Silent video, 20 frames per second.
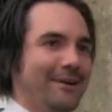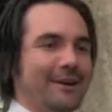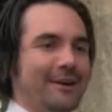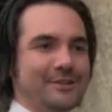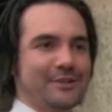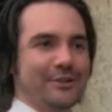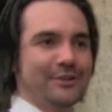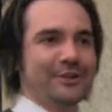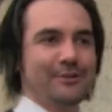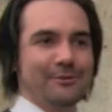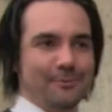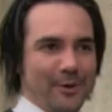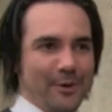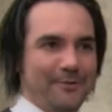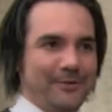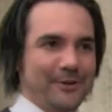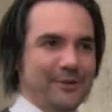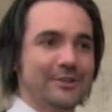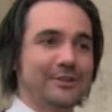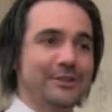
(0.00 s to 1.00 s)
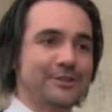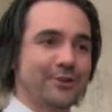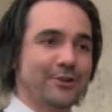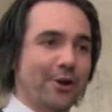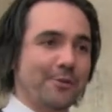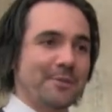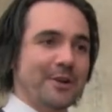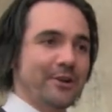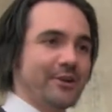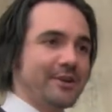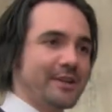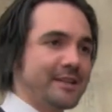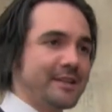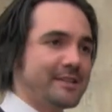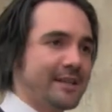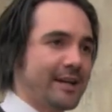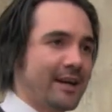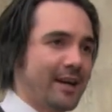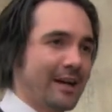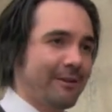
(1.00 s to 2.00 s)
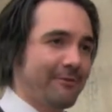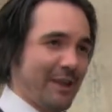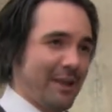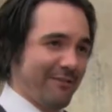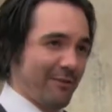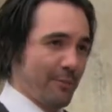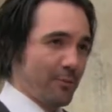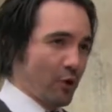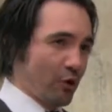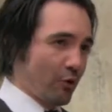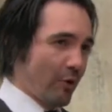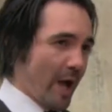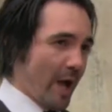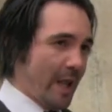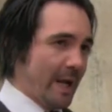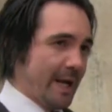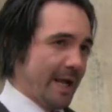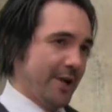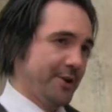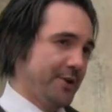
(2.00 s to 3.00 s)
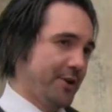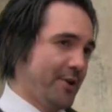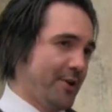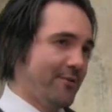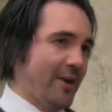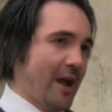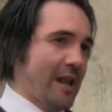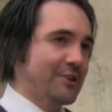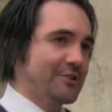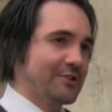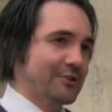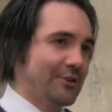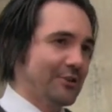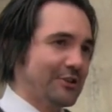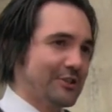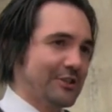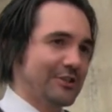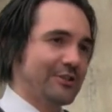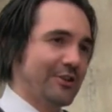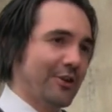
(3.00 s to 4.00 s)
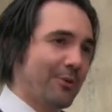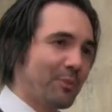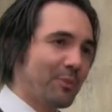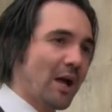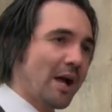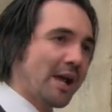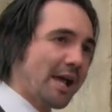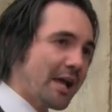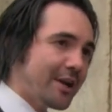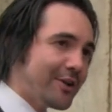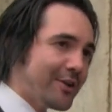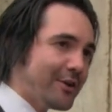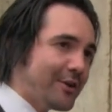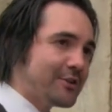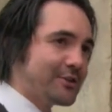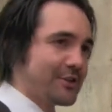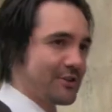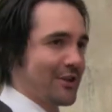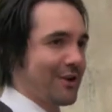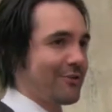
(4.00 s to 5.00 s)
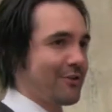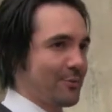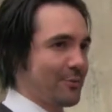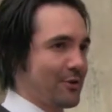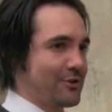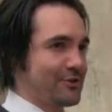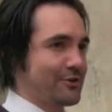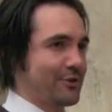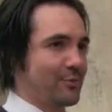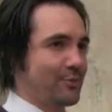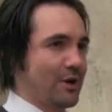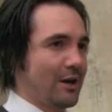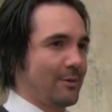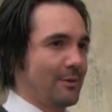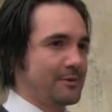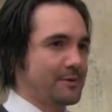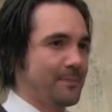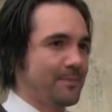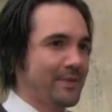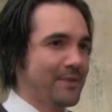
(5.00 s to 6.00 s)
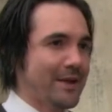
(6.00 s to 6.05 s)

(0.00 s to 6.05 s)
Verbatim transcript: All right, so you, perfect. You just told me in your day-to-day life you have a plurality of non-violent solutions so you apply and use to solve your personal problems.